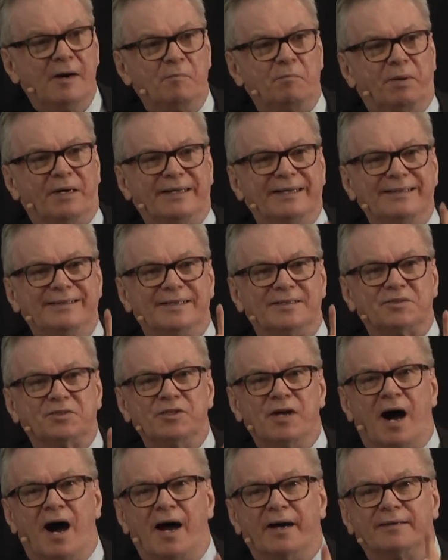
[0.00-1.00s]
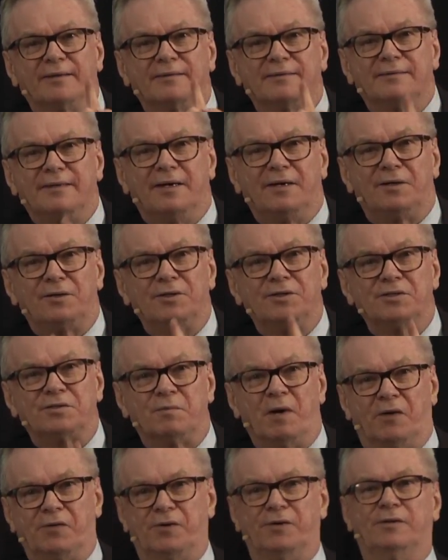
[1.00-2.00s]
But he does not tell his
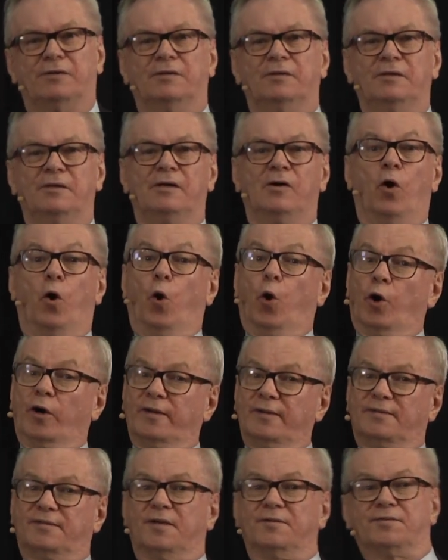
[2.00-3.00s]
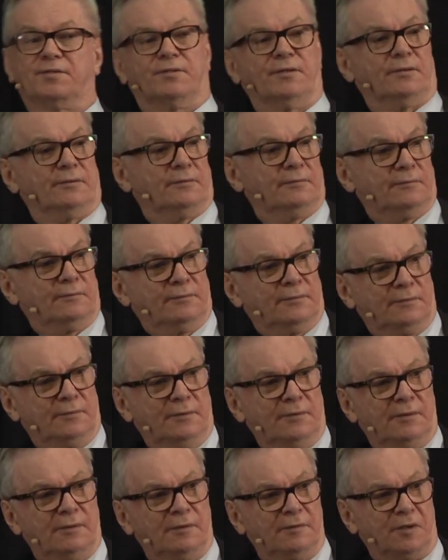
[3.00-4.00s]
mother or his sister
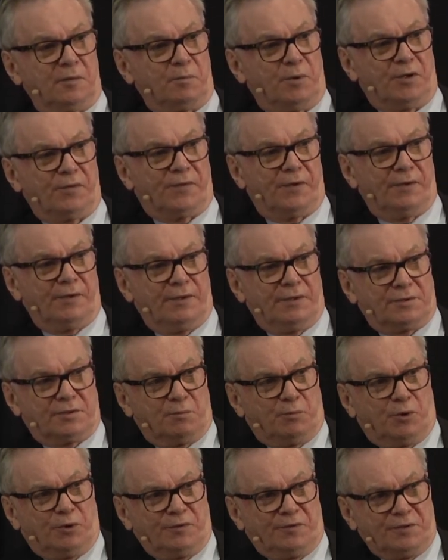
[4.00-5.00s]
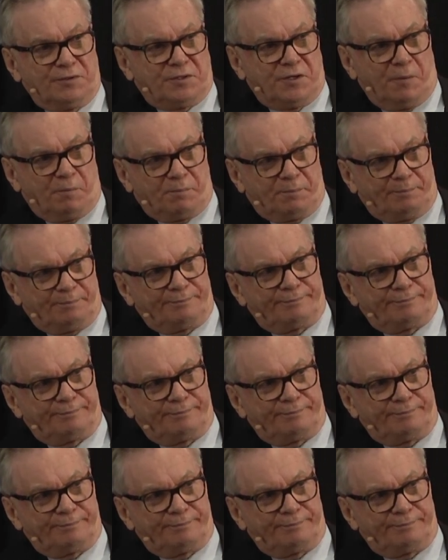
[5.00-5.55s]
that Bertha is aboard the ship.